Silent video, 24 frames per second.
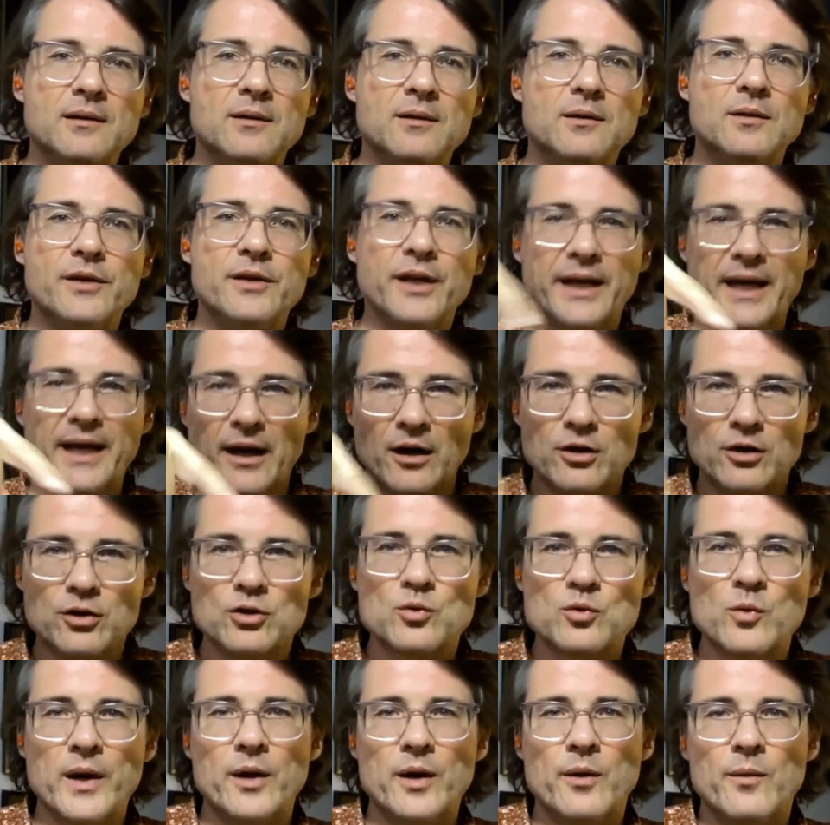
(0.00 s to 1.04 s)
the characters
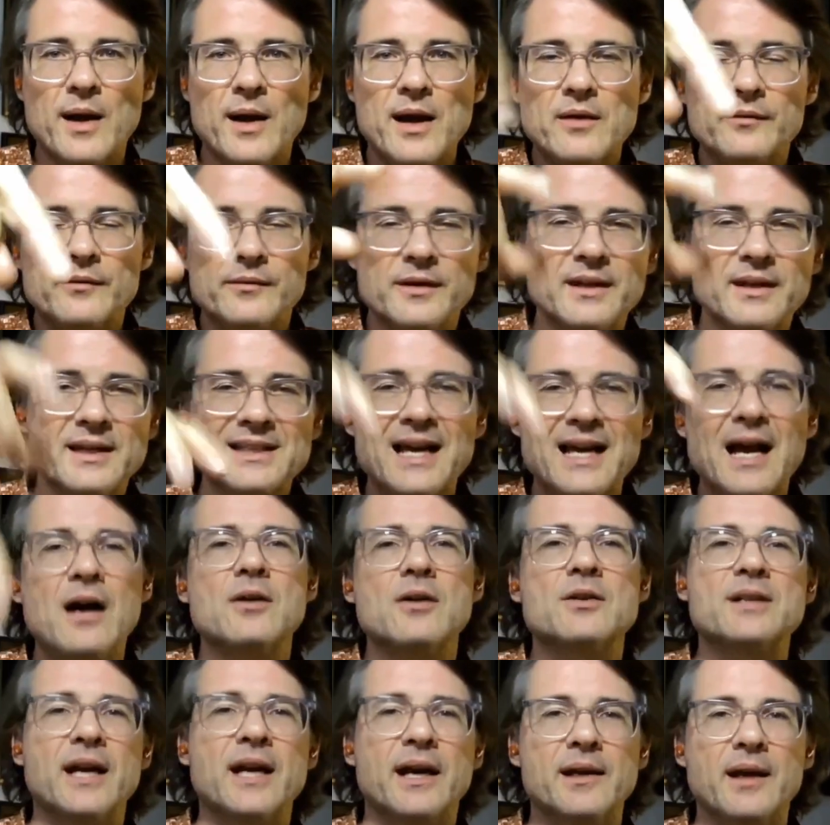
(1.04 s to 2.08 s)
went around this
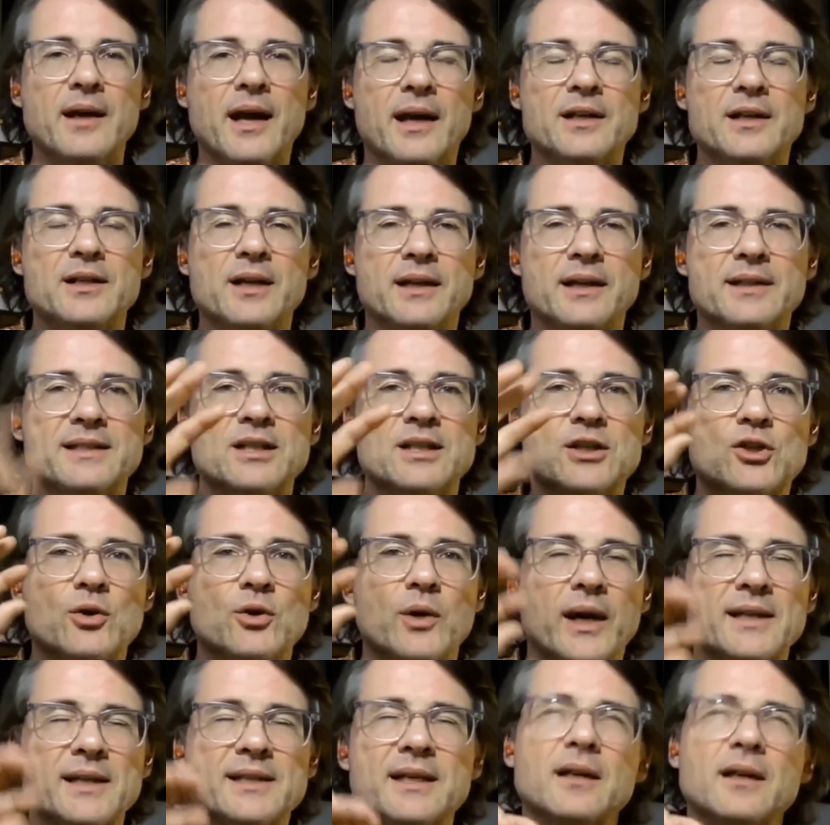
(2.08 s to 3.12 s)
house, I
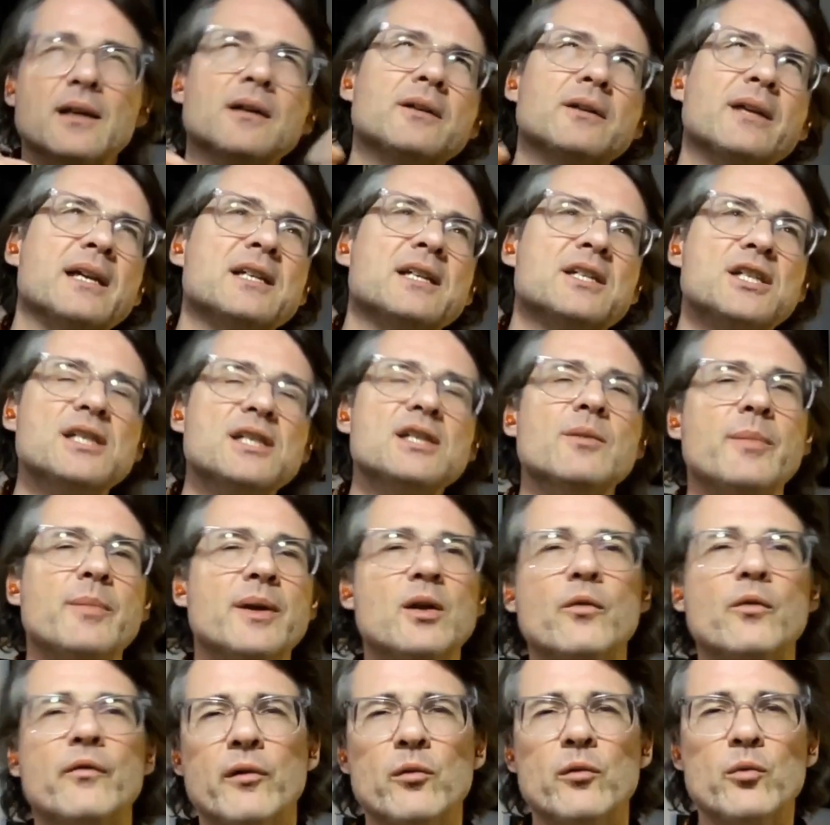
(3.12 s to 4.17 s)
said, okay, she's a bit
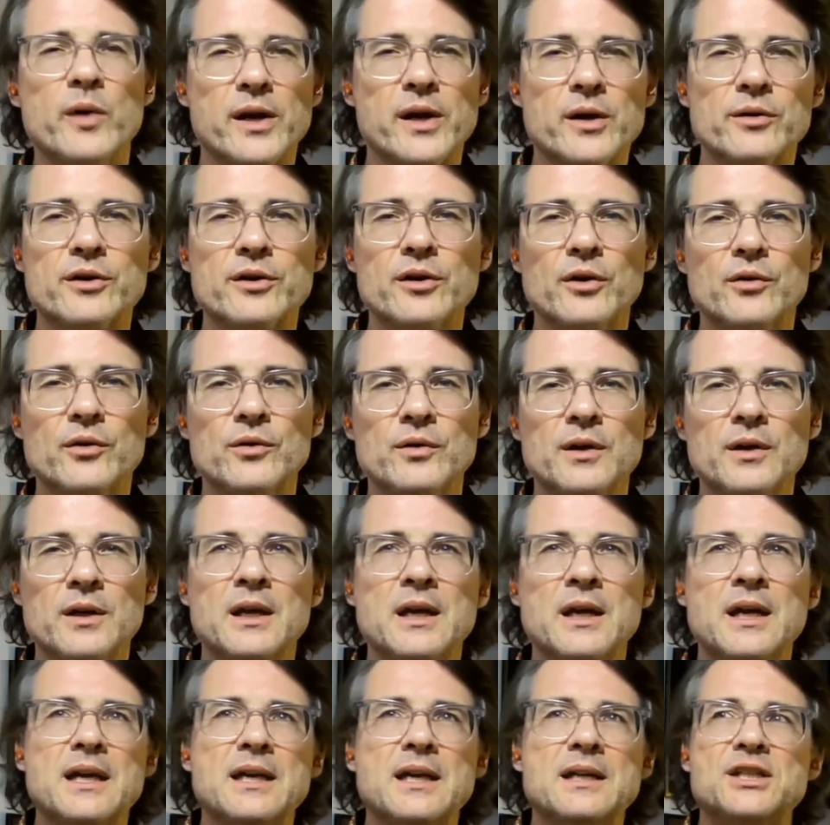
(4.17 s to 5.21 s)
of a weirdo.
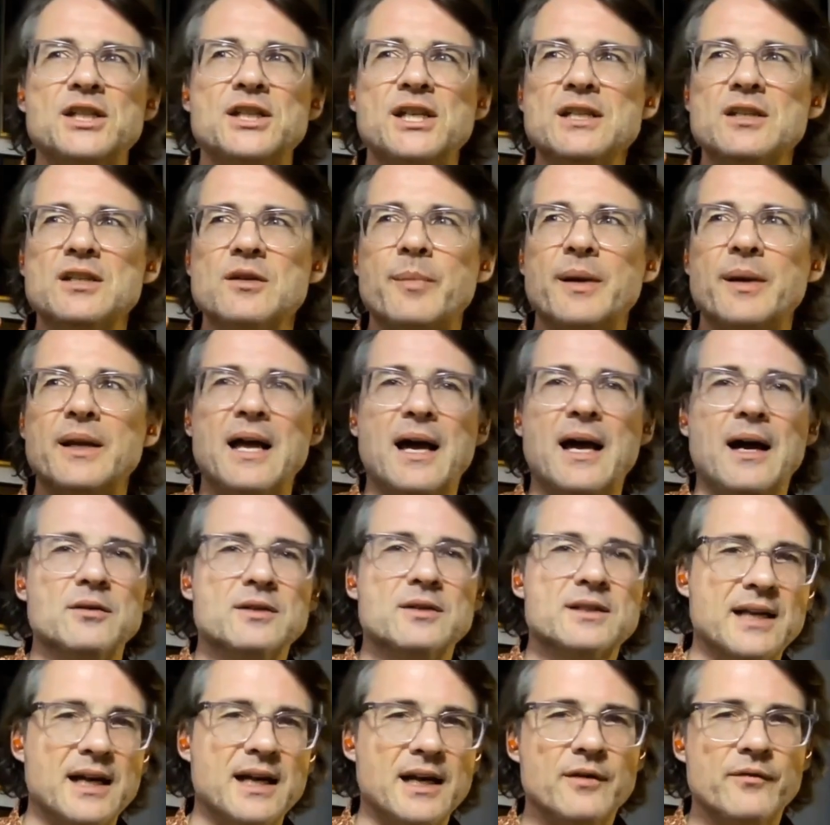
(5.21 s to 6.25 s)
She's a bit
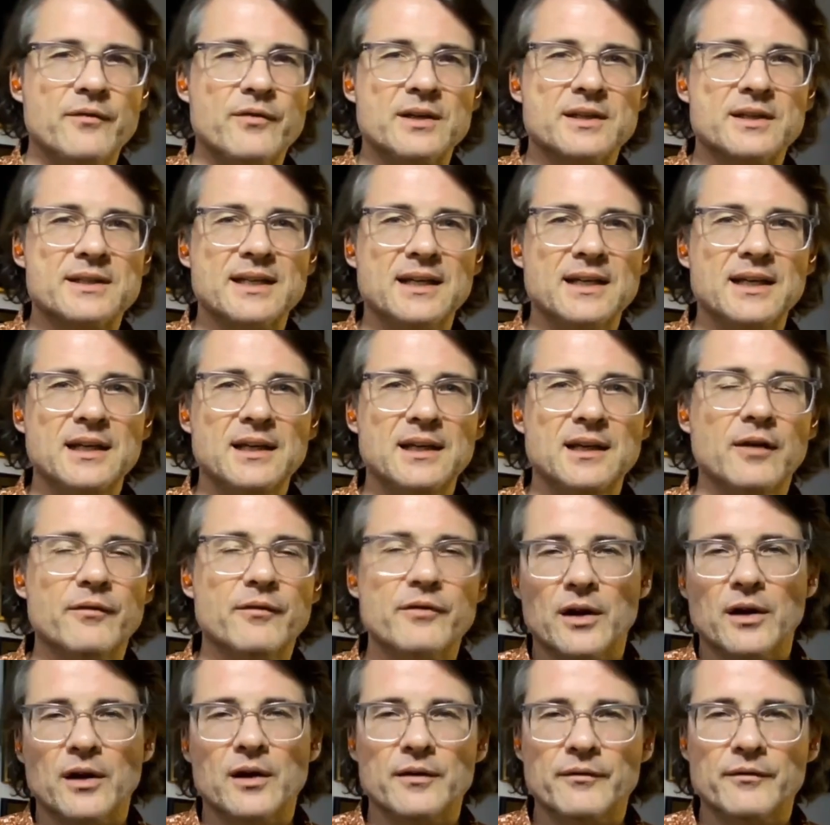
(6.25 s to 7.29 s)
outside of the city, of
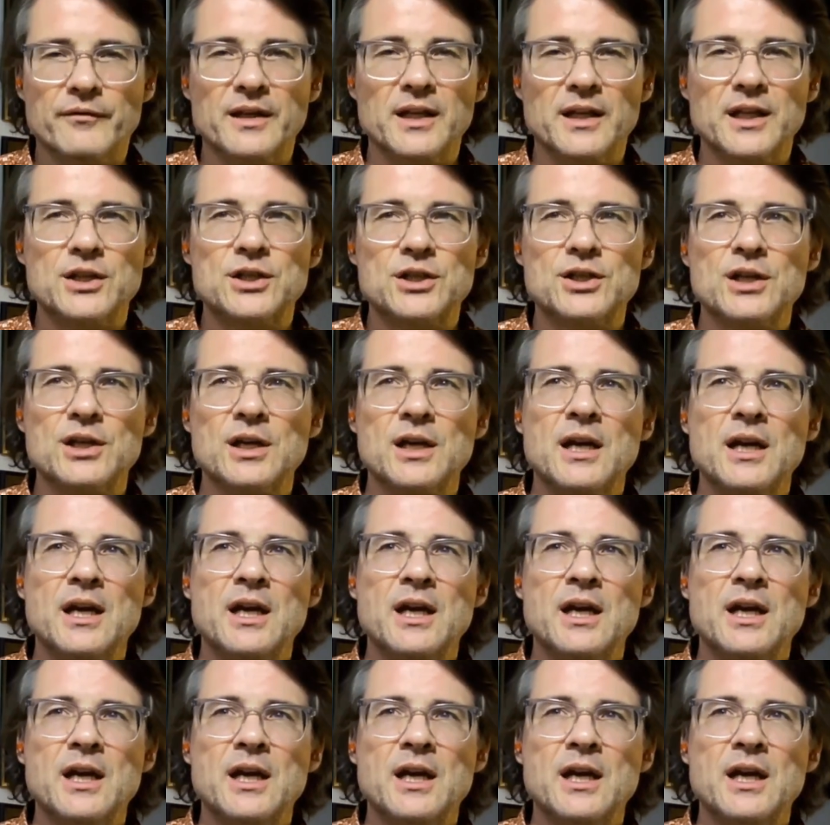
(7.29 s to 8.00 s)
the village.